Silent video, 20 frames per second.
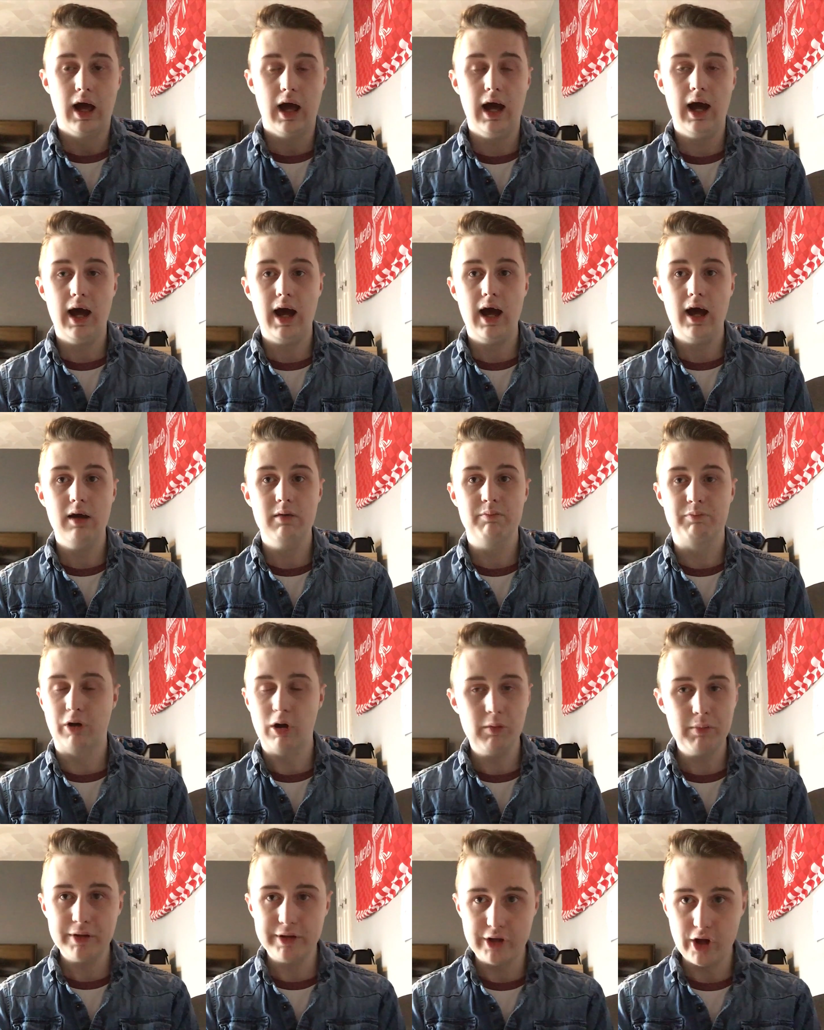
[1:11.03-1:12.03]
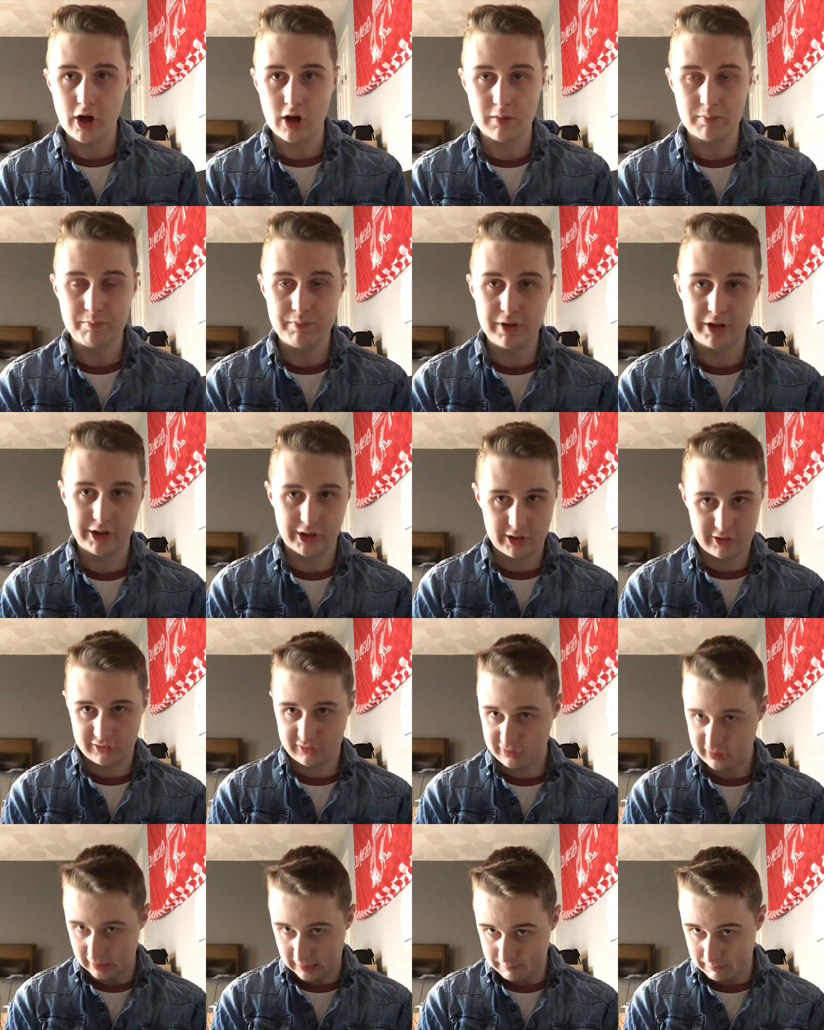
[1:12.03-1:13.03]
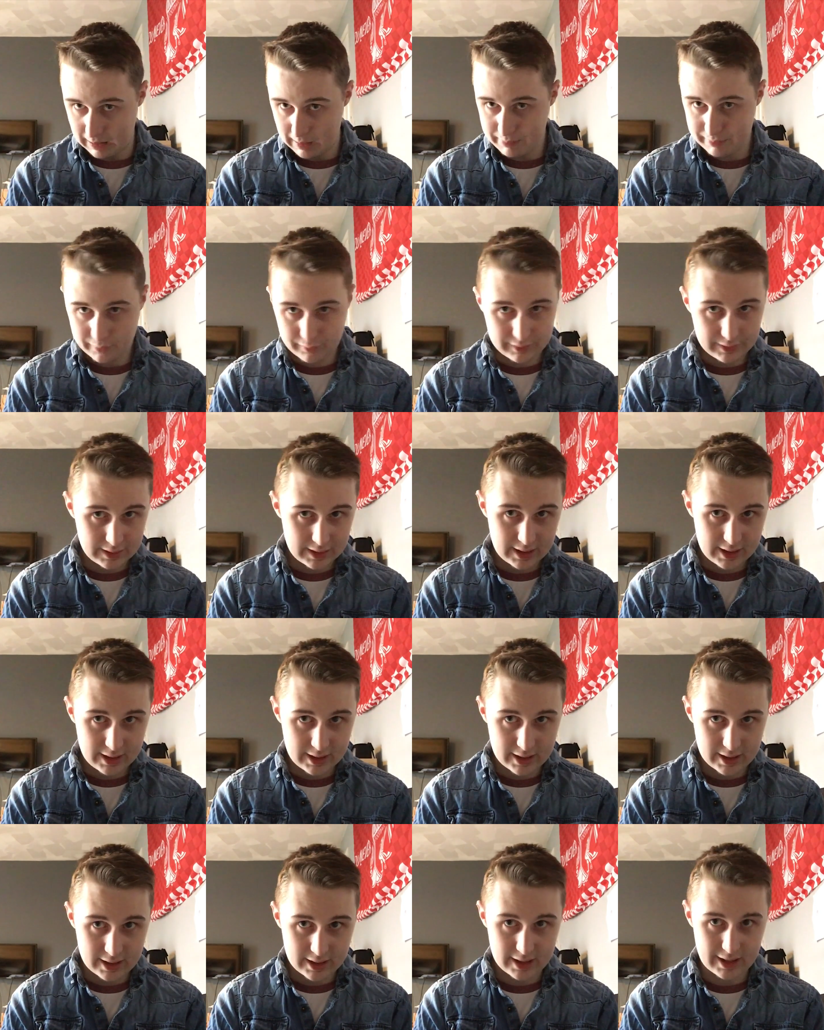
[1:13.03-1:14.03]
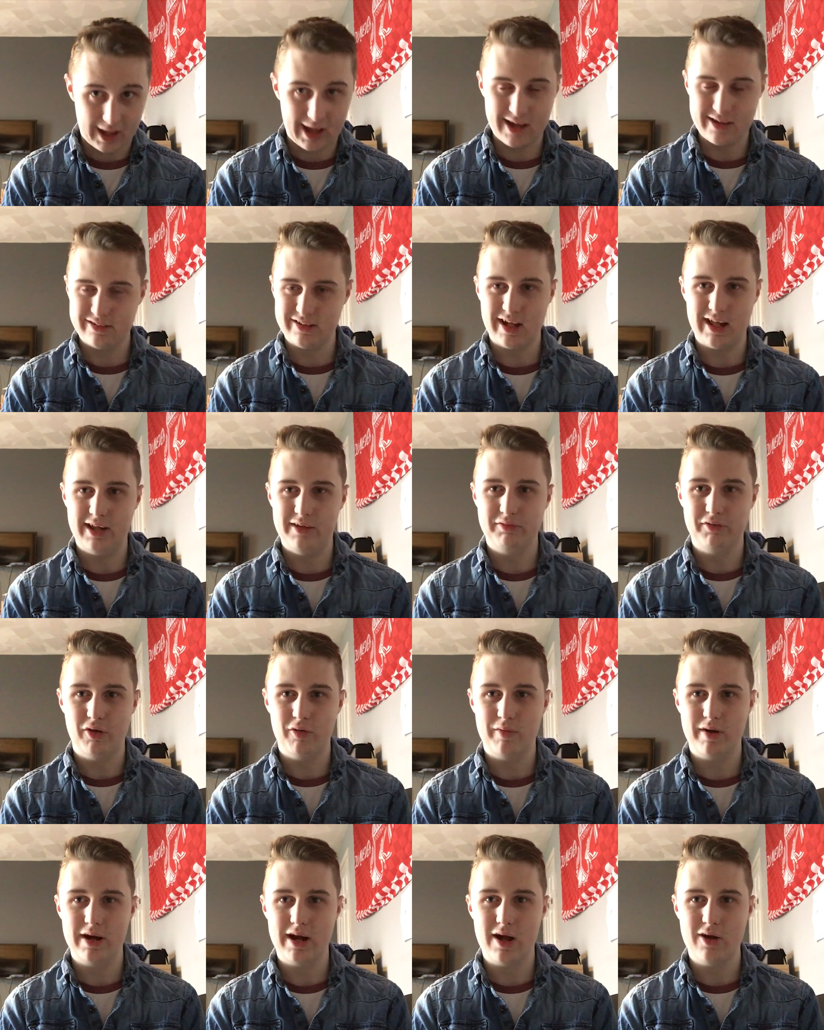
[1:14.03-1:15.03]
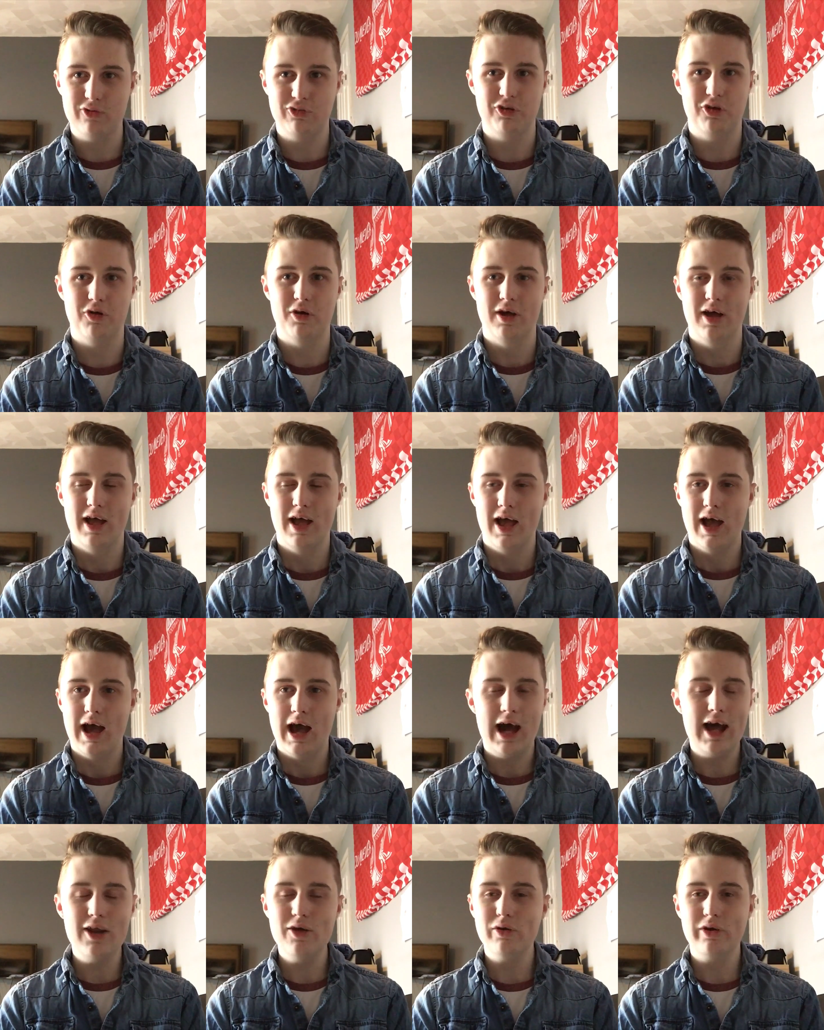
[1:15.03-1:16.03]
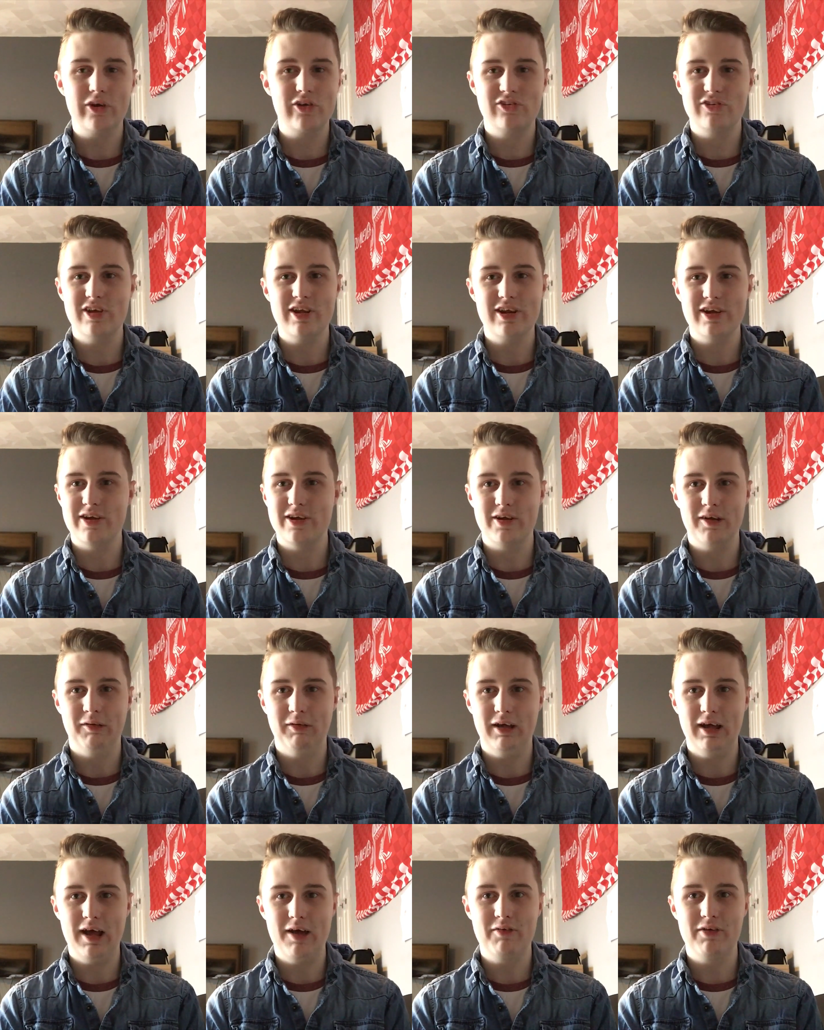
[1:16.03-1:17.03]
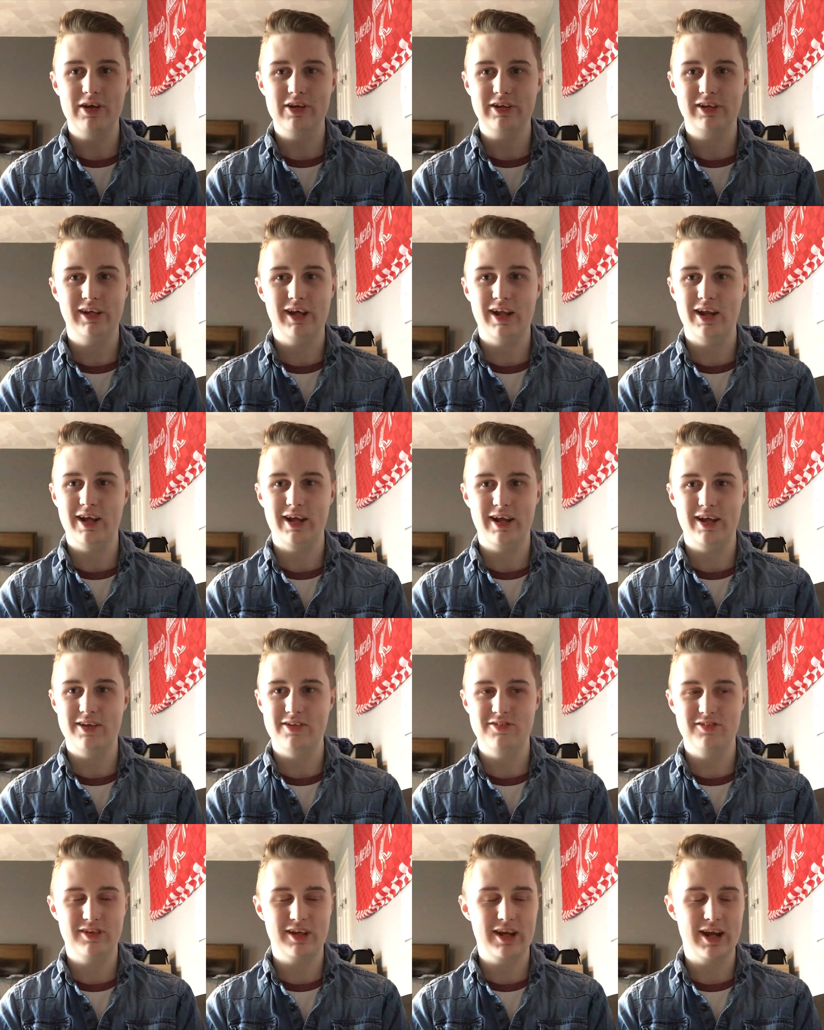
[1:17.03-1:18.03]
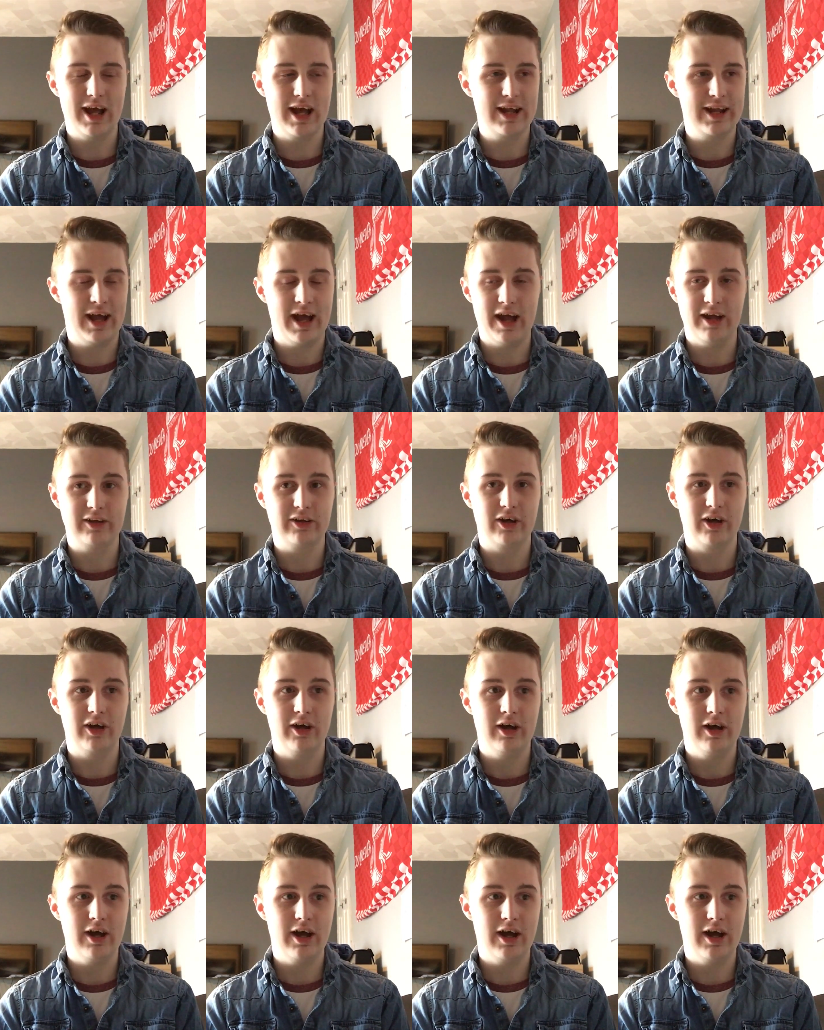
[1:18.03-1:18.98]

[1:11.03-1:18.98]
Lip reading: Probably not, because I'm happy with the hairstyle I've got right now, so I don't consider ever getting a skinhead haircut.